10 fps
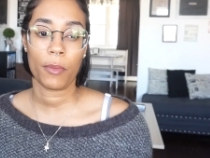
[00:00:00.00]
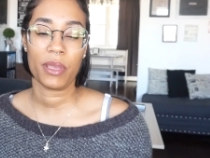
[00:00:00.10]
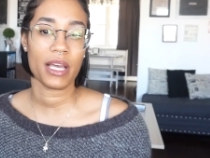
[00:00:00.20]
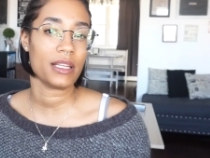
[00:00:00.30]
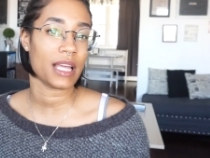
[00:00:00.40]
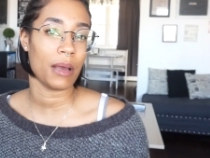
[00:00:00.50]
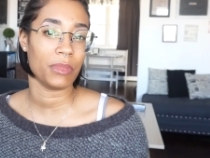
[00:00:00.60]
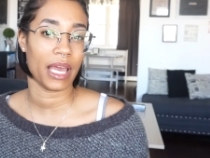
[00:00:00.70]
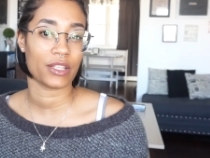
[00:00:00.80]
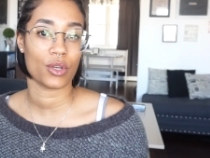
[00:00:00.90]
because I'm
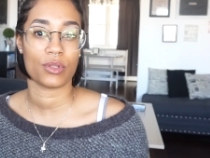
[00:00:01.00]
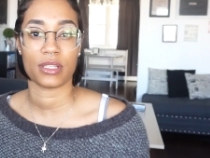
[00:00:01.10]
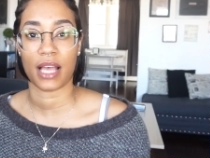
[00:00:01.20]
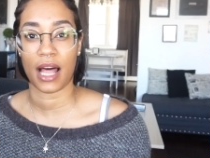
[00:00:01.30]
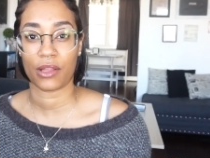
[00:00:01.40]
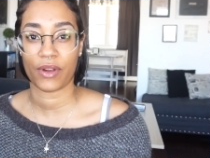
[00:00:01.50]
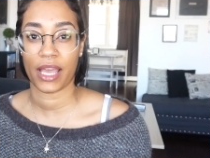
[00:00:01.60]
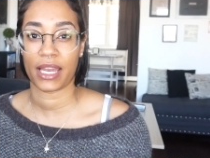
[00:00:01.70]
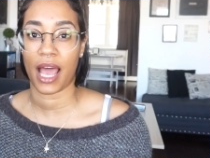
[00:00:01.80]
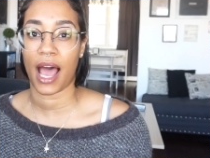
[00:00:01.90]
lactose intolerant,
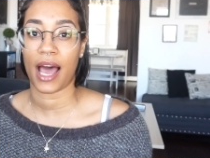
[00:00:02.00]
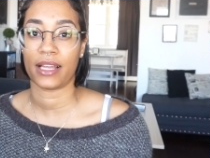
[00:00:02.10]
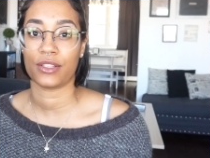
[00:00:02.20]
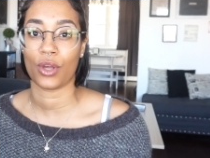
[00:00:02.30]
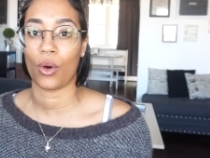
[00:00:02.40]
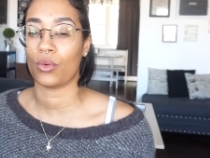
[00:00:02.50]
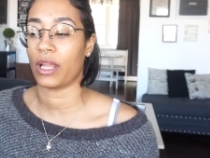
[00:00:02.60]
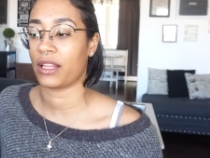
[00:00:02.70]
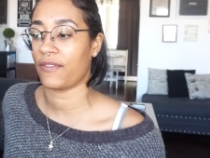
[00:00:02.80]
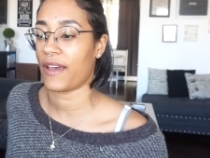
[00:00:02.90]
and I don't
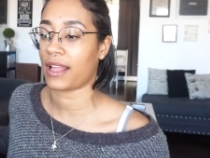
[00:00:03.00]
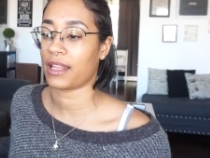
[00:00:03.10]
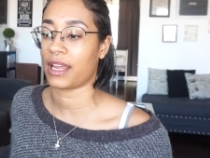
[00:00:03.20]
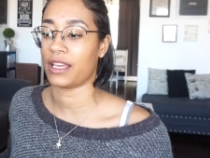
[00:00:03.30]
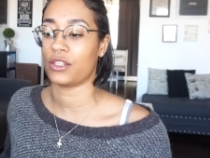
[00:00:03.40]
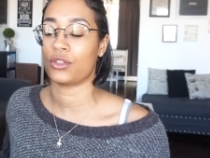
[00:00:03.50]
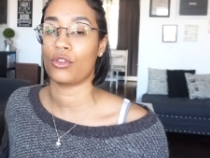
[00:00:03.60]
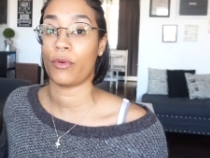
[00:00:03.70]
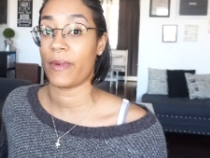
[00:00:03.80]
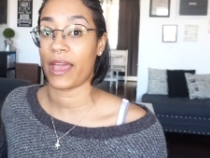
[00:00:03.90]
like the fact that I get
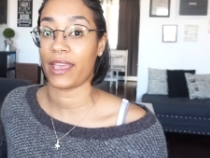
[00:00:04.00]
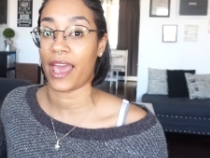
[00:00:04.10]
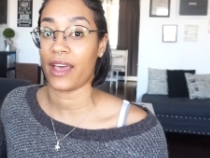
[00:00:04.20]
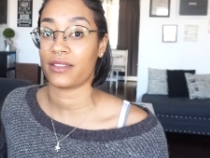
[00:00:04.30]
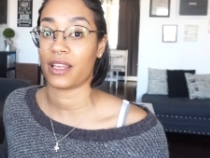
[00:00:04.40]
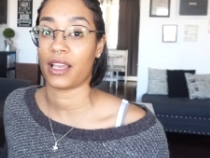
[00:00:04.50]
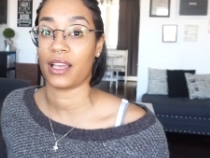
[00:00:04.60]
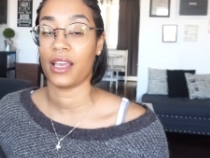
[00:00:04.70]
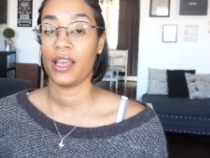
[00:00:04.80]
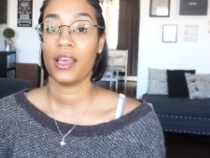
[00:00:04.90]
super bad gas and
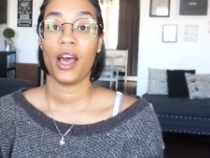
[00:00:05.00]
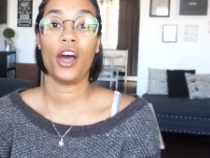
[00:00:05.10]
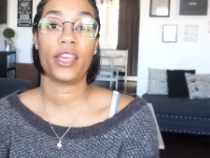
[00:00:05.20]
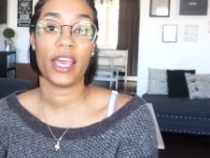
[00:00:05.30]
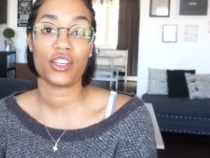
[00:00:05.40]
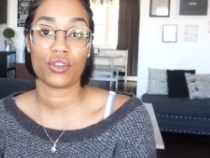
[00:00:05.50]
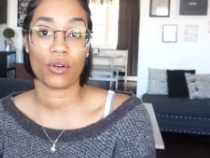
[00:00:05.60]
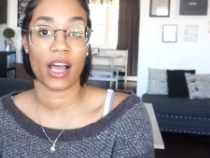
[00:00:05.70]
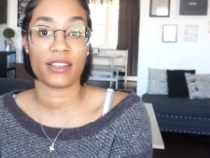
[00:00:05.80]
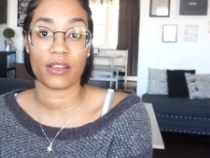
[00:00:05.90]
occasional
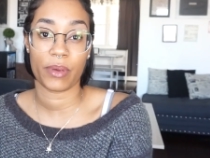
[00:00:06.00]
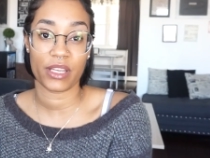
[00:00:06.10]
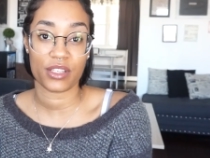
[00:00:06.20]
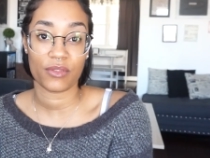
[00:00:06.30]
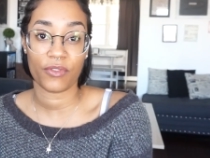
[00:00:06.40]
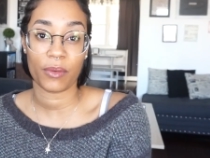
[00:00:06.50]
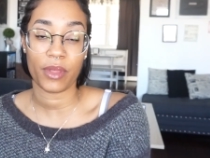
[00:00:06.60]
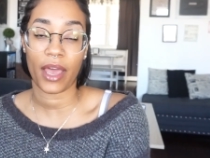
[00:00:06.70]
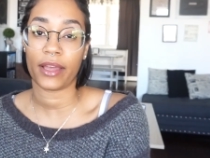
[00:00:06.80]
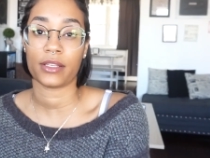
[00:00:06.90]
constipation from
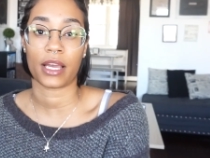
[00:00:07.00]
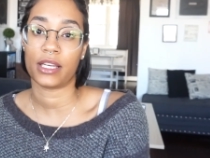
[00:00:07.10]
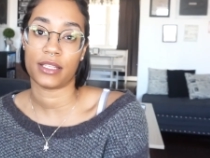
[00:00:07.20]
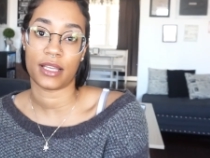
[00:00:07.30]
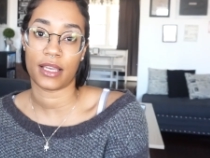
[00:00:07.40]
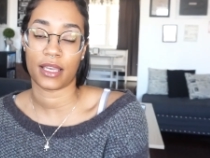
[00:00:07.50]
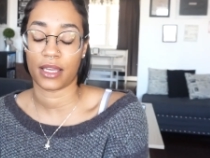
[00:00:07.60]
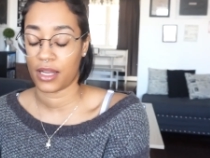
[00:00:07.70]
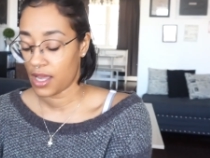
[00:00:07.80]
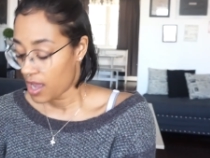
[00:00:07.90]
that, and I couldn't take
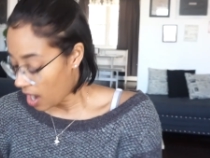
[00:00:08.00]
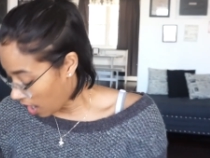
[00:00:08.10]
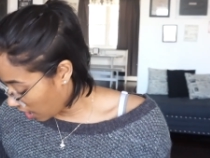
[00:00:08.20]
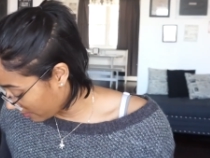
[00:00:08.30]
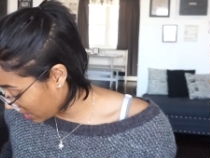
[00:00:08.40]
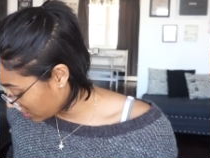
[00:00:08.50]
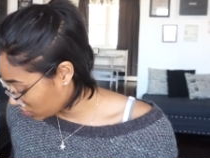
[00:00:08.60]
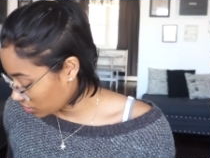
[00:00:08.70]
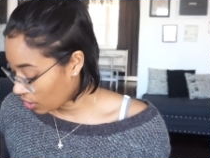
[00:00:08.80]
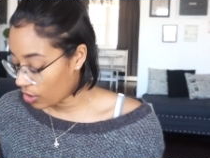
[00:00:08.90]
it. Um, and
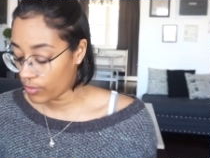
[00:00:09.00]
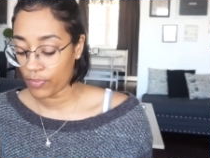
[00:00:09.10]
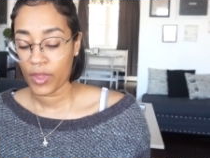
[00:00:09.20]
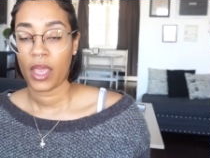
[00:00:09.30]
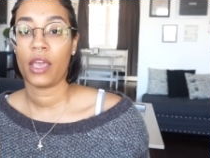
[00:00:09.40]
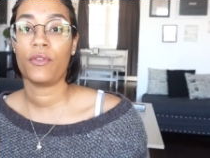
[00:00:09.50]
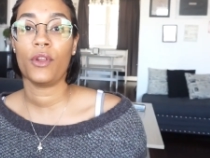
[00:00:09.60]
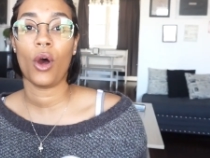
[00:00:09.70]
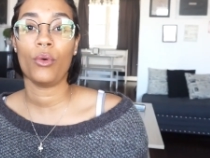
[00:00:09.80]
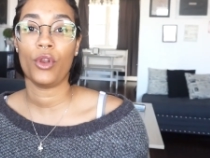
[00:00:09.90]
so if you
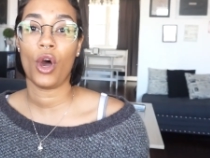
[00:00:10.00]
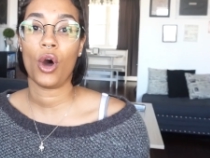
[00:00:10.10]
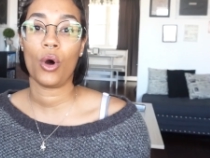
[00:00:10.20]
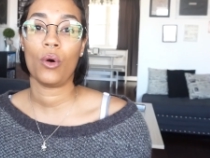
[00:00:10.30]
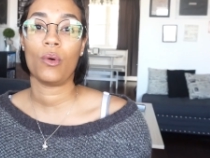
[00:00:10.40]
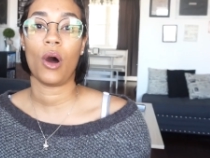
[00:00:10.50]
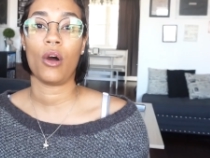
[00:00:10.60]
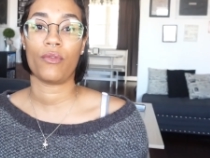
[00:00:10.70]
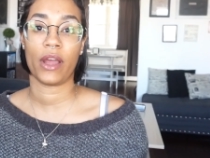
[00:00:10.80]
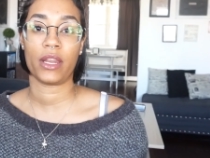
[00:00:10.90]
don't know
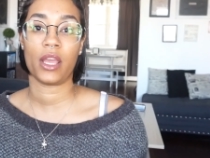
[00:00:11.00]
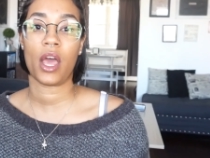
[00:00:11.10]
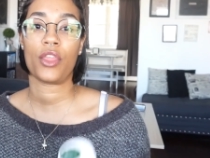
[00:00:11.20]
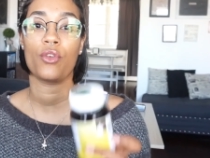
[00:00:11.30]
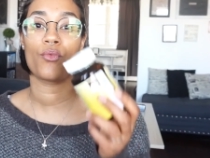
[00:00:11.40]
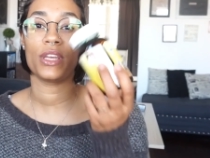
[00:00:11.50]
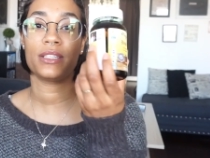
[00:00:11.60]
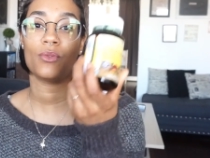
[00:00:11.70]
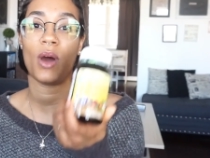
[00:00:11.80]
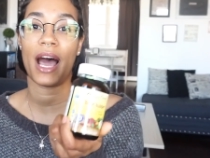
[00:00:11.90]
already, the
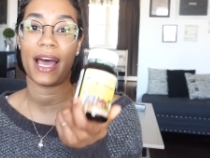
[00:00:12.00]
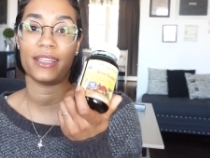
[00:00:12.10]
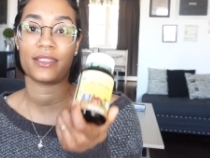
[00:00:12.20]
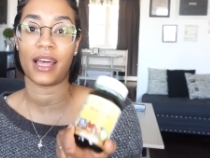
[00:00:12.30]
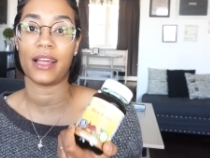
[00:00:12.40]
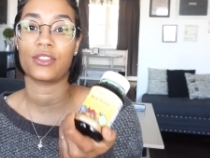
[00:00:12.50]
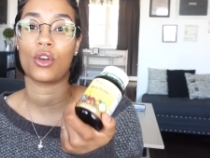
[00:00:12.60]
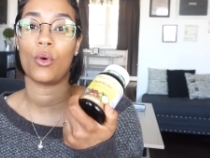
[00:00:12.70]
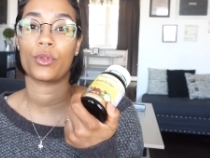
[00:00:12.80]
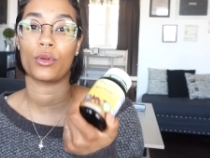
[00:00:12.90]
reason why I decided to
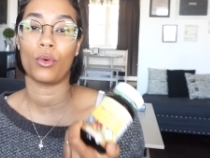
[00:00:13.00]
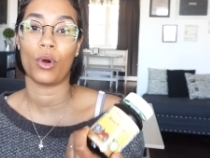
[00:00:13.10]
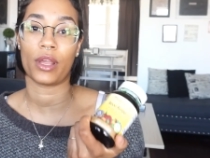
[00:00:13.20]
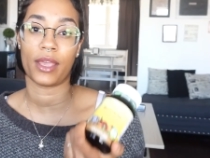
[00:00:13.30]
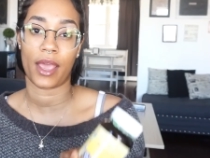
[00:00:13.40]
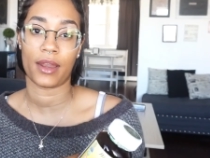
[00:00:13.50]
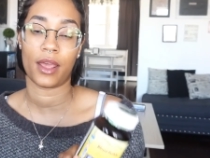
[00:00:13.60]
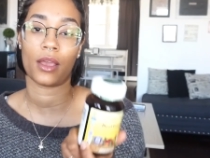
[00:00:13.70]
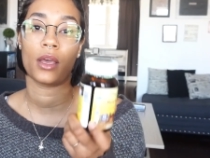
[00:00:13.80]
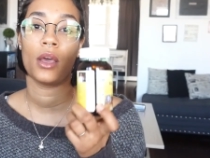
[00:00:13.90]
go with an
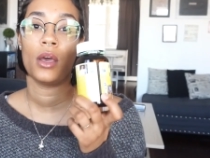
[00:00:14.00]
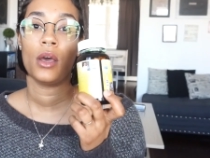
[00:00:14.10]
organic